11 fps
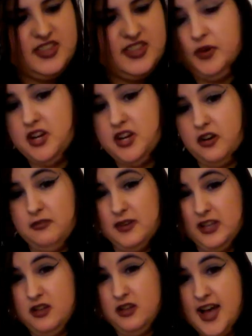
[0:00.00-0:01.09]
that we don't
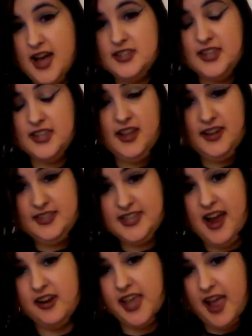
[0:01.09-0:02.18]
realize that it's
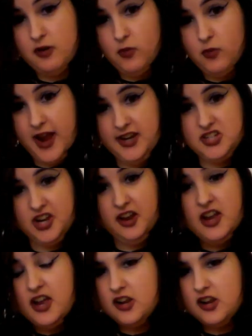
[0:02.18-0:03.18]
our gateway to